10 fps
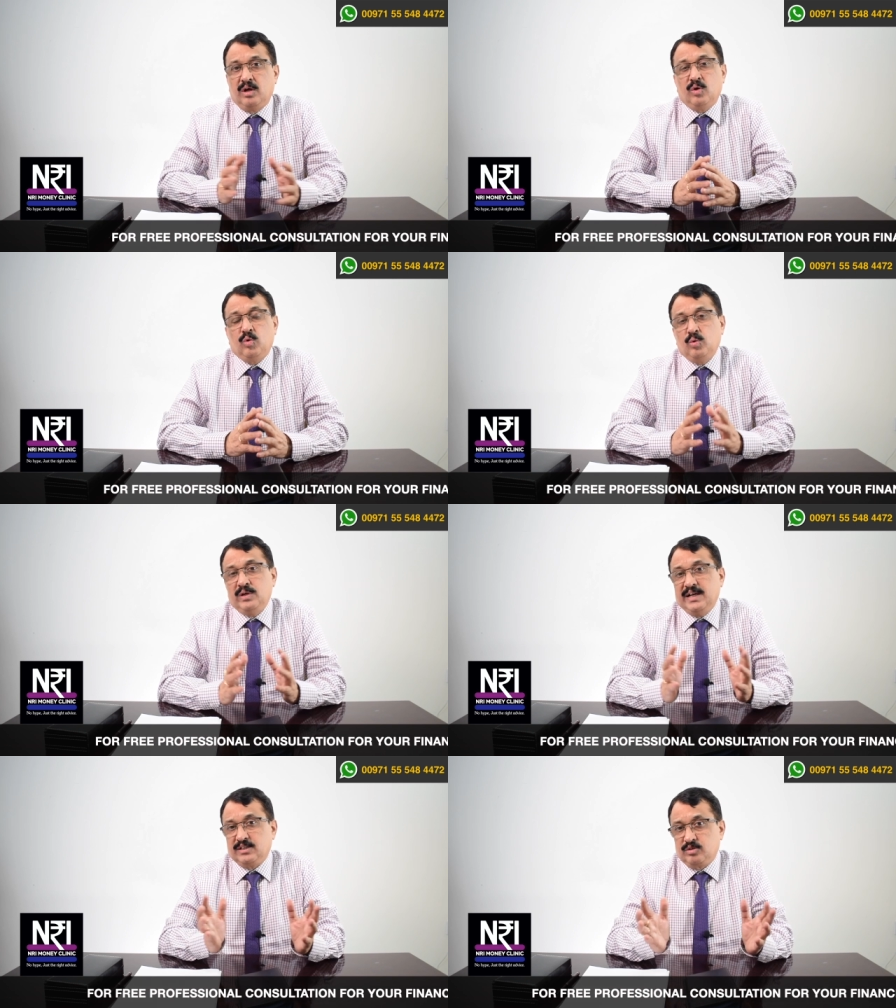who
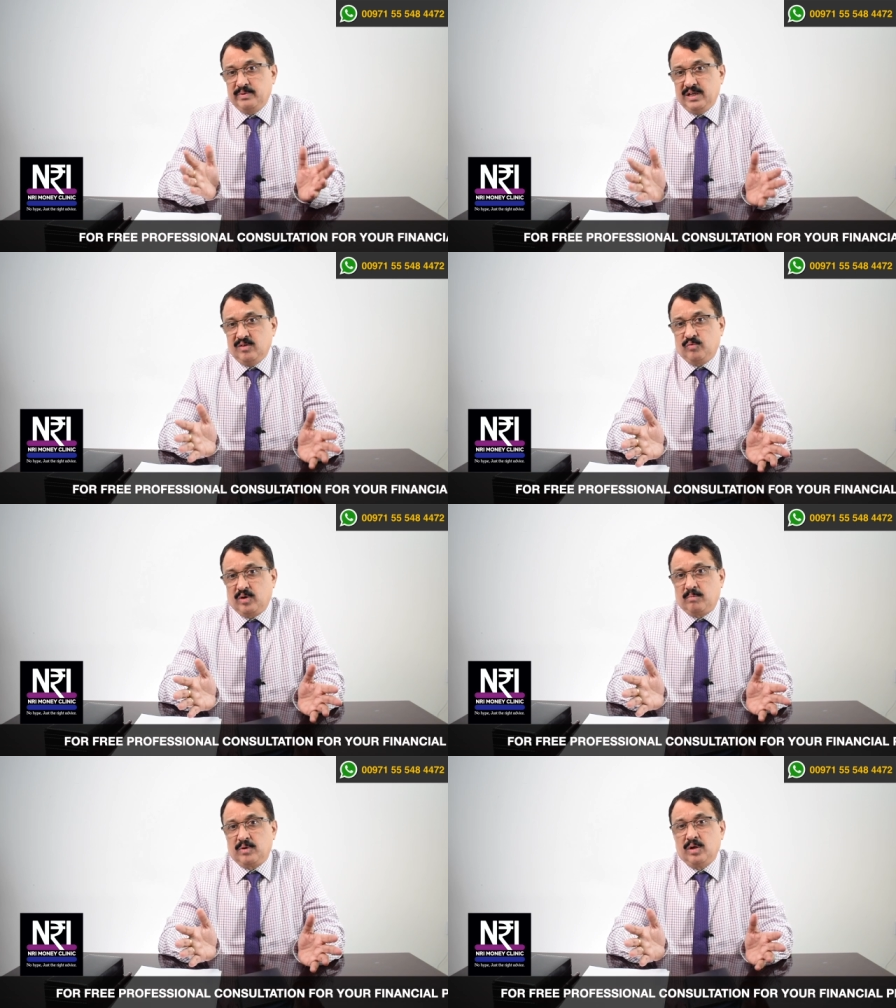needs to be
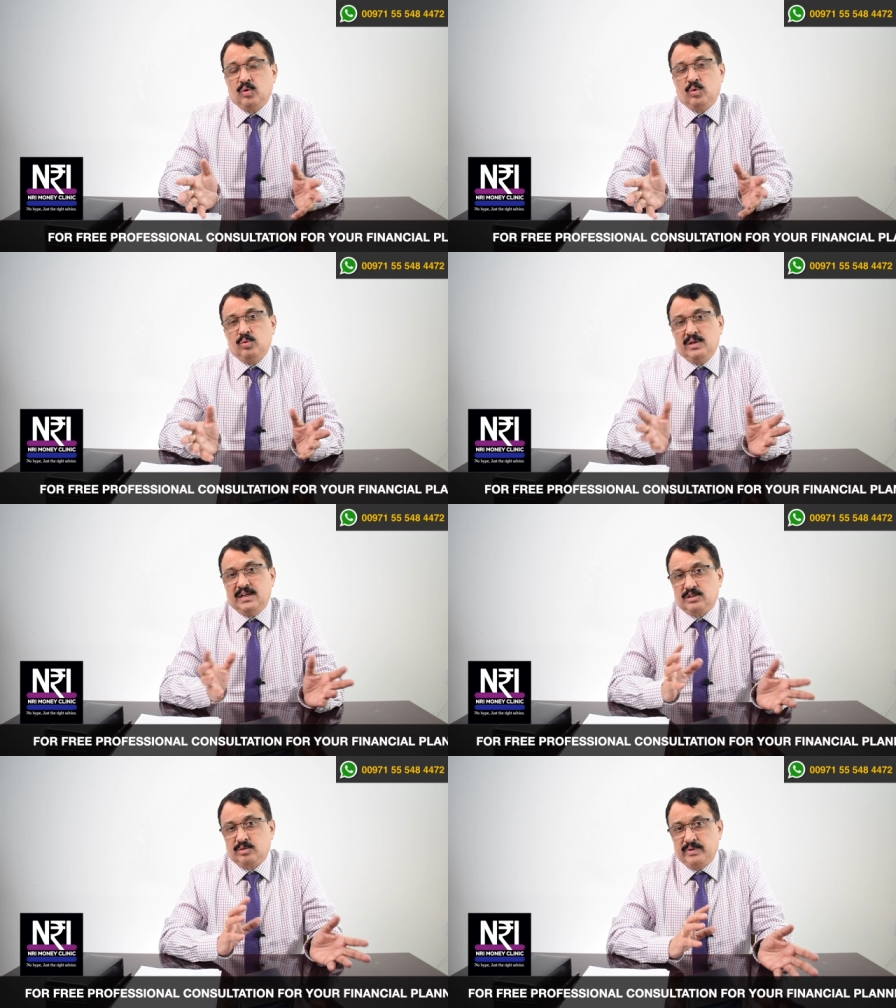informed, who
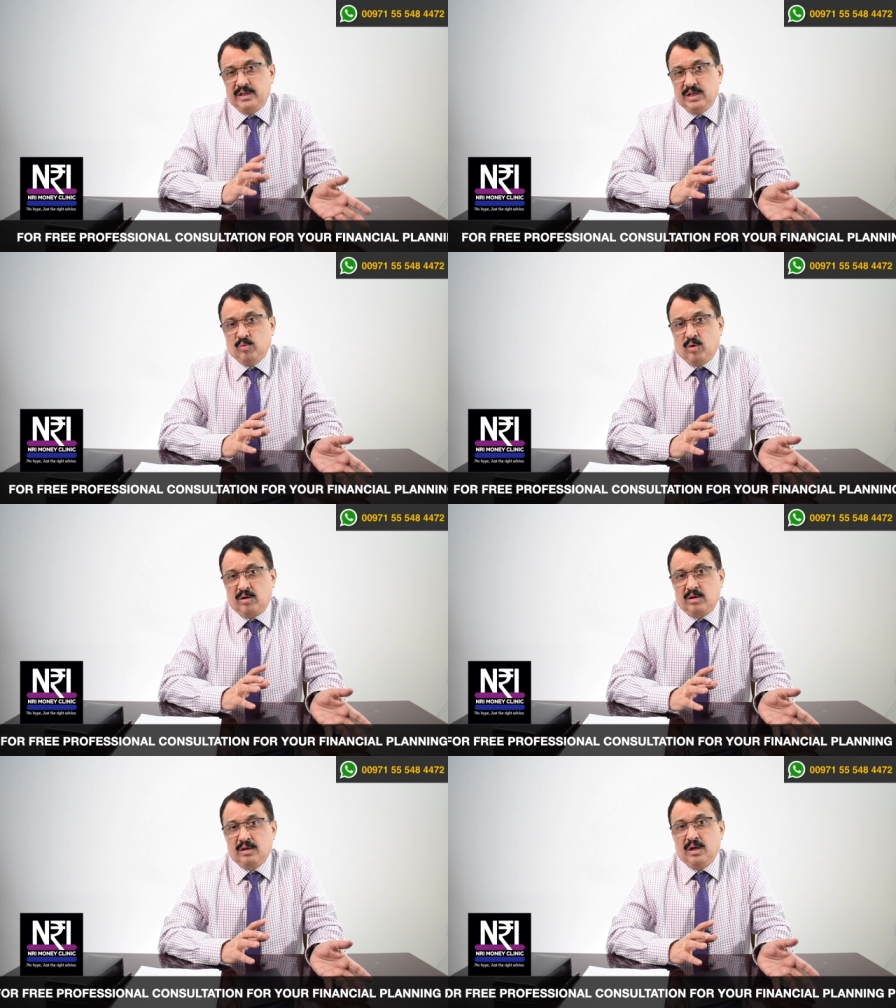needs to be
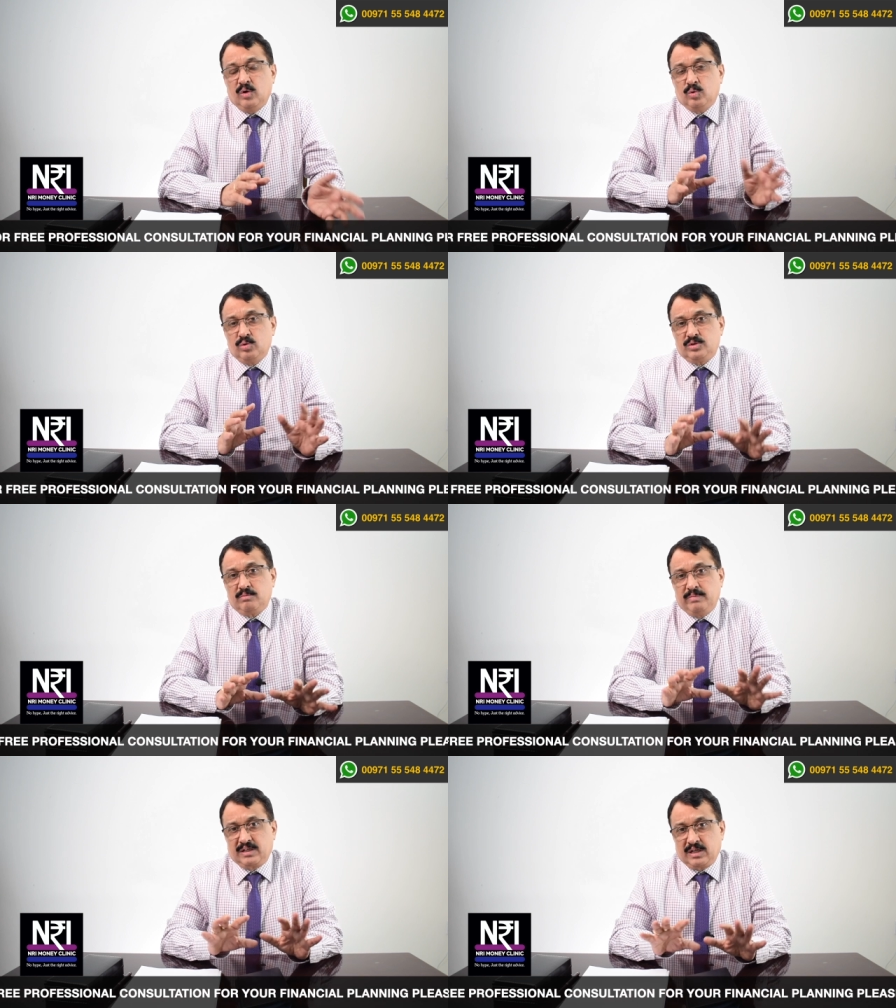involved, who should
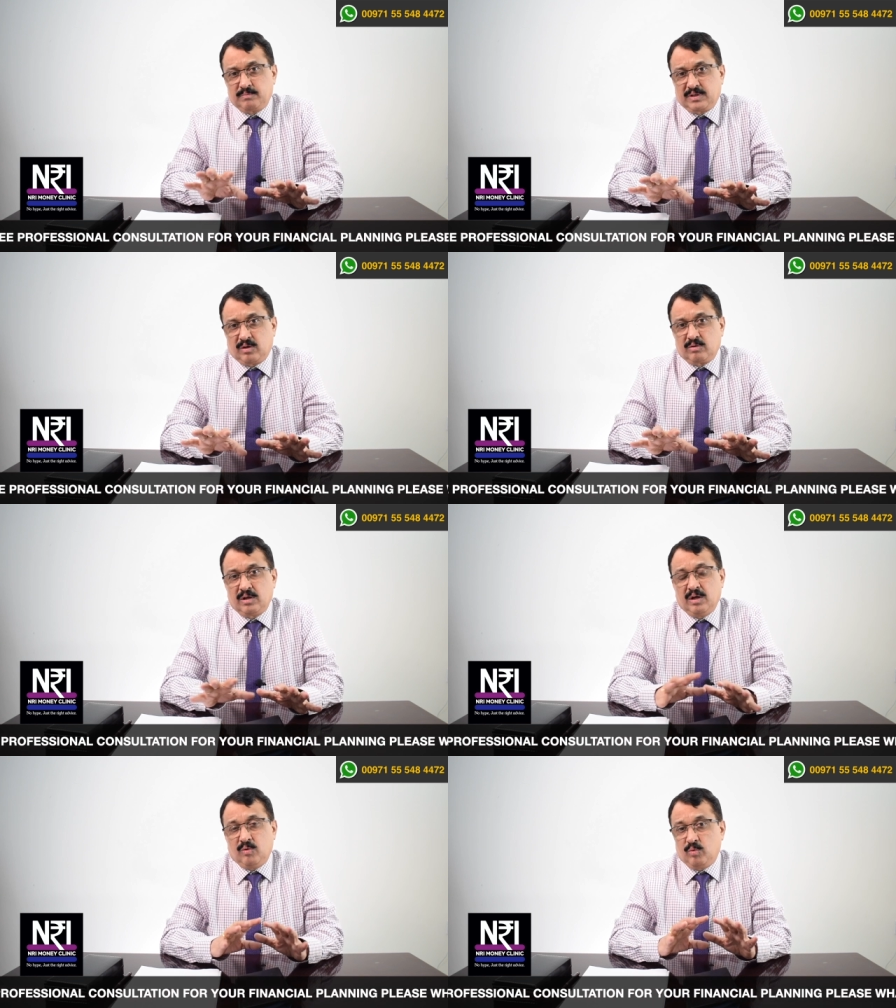be kept out,
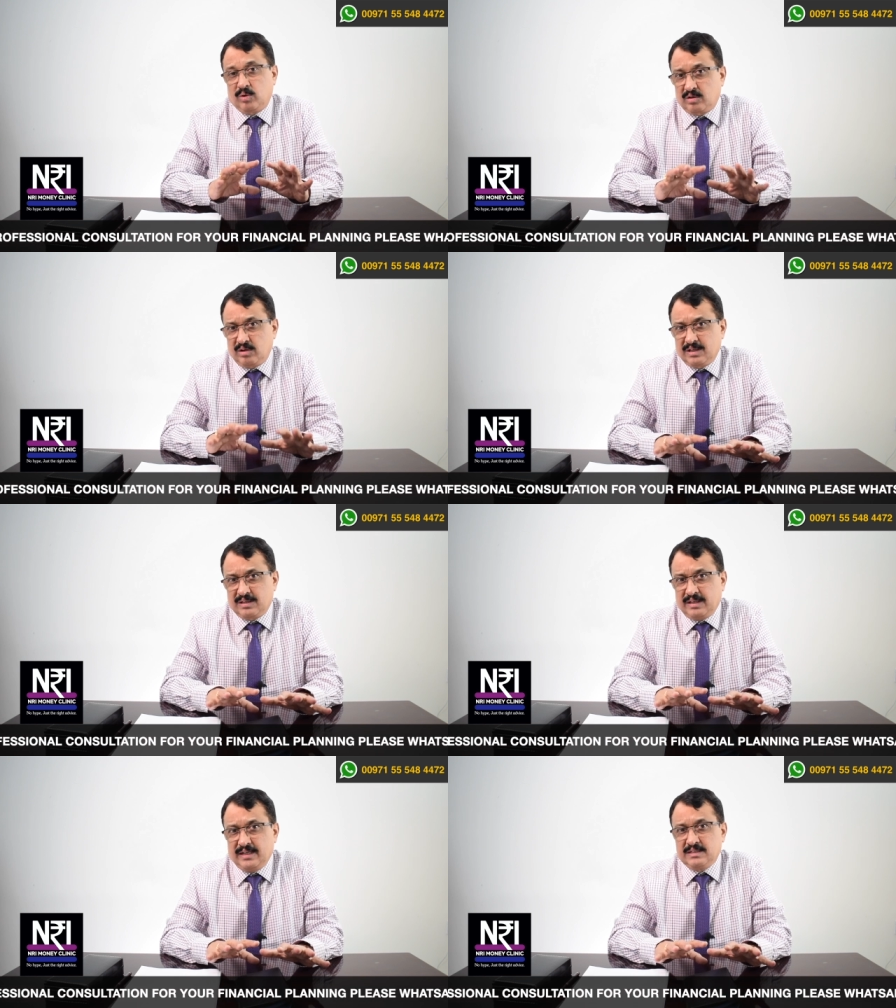what all the
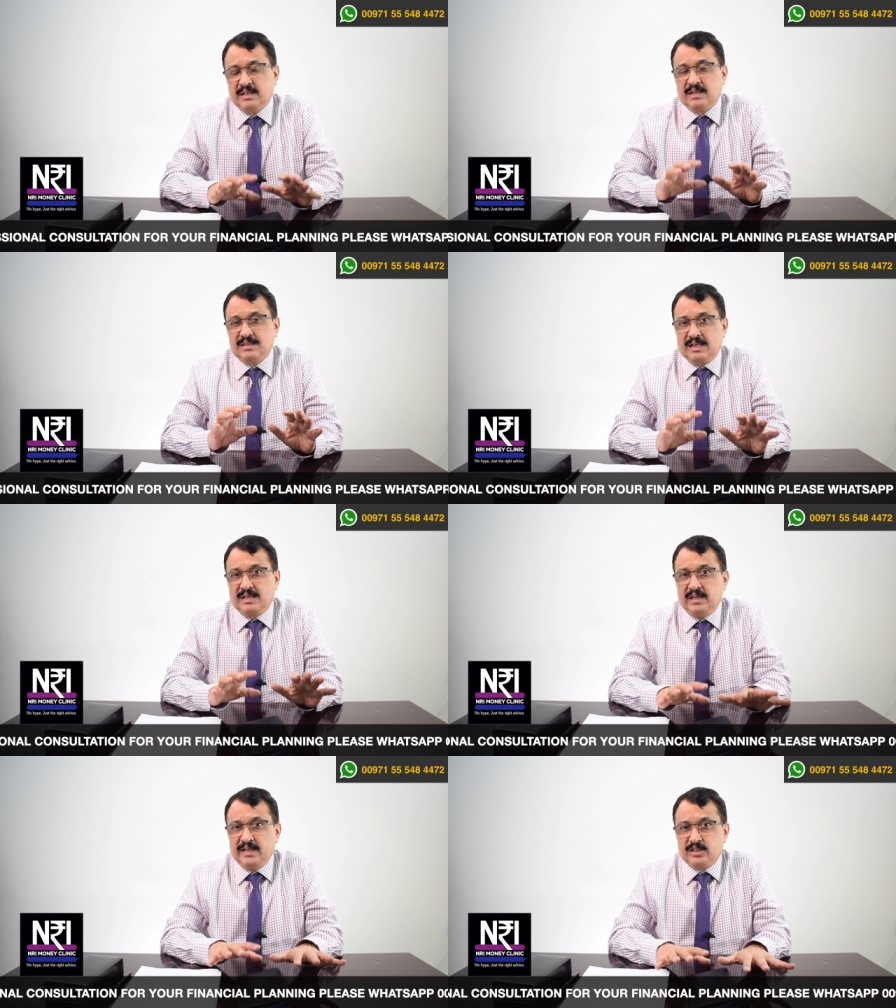things that
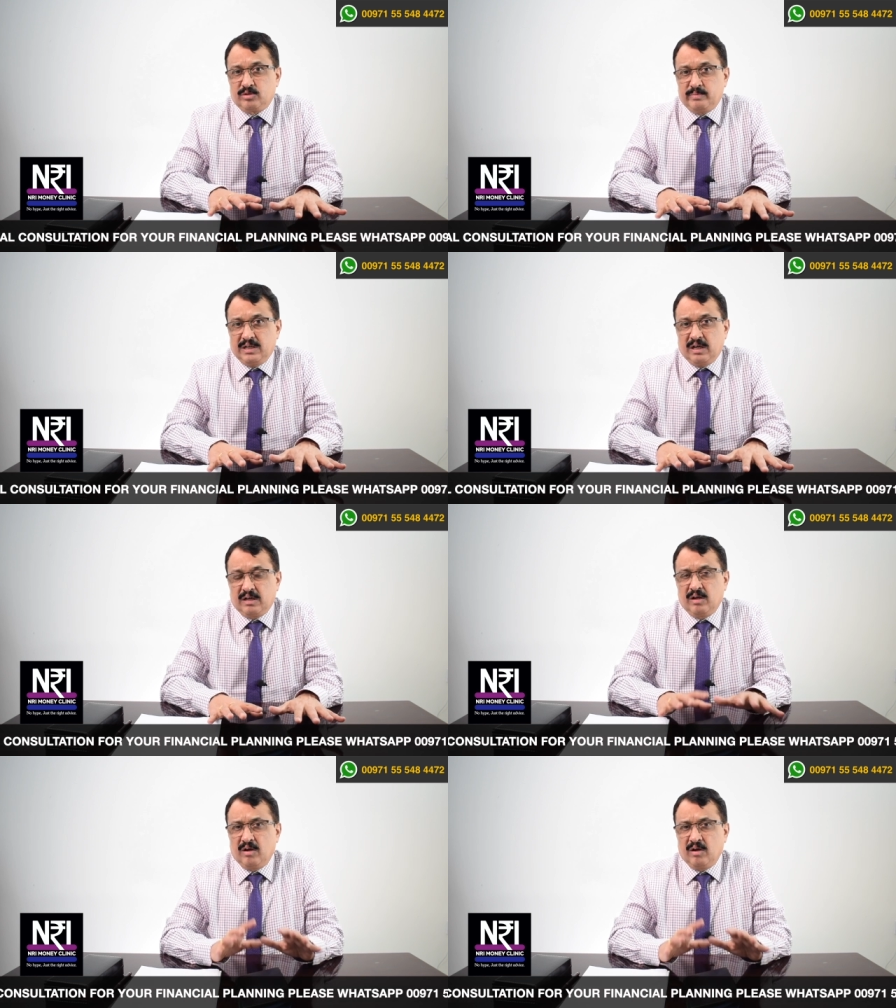needs to be done.